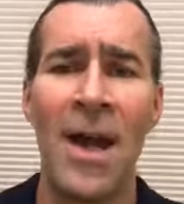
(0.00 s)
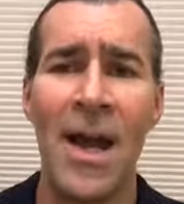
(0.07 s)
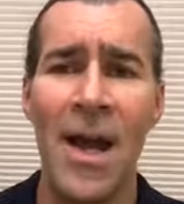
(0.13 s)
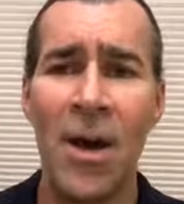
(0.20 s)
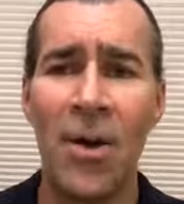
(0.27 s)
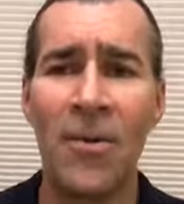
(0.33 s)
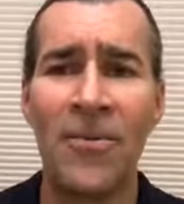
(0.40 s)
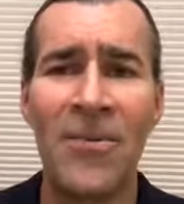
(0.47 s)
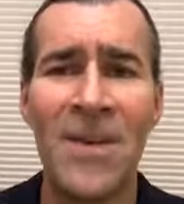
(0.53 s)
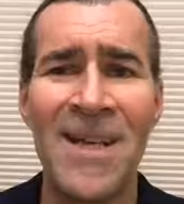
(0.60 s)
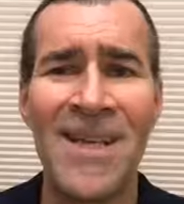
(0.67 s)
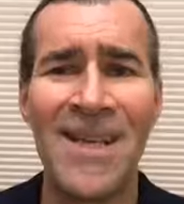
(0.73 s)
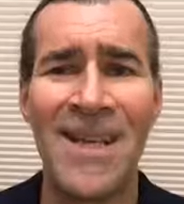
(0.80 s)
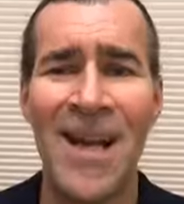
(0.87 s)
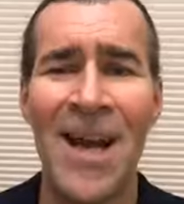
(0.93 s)

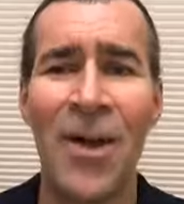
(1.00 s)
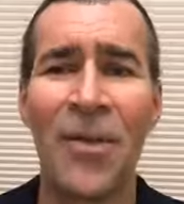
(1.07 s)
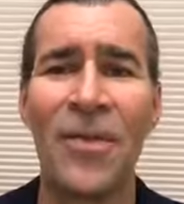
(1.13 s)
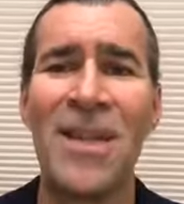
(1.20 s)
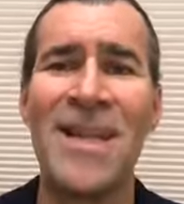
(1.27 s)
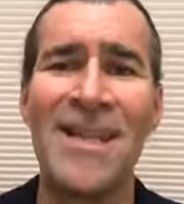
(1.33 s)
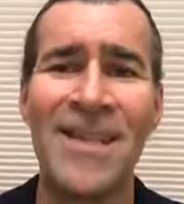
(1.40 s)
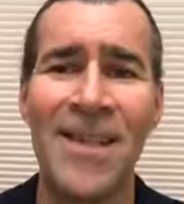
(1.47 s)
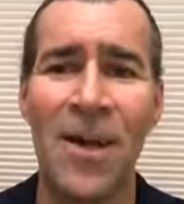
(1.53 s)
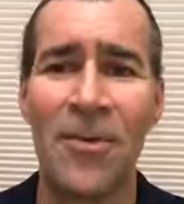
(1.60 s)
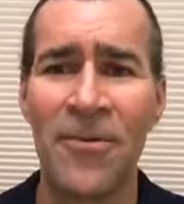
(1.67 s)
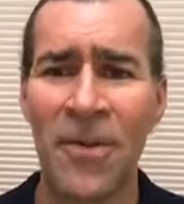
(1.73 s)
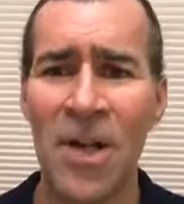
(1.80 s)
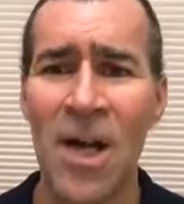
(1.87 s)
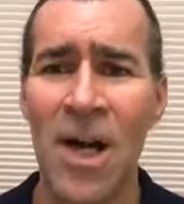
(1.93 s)
healthy
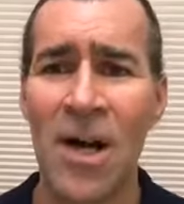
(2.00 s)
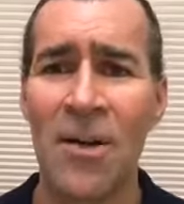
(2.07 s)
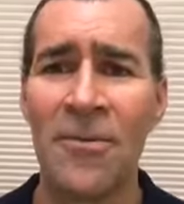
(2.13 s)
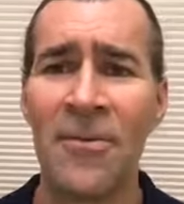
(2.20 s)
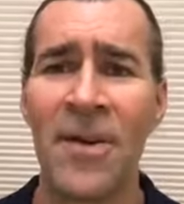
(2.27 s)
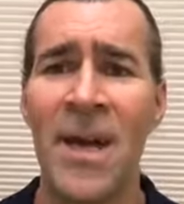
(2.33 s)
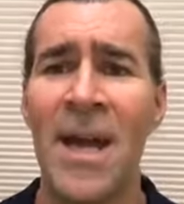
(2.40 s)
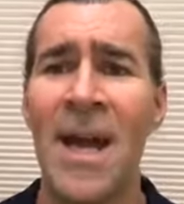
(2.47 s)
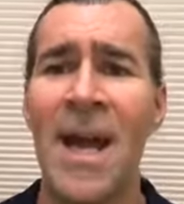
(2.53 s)
self-love,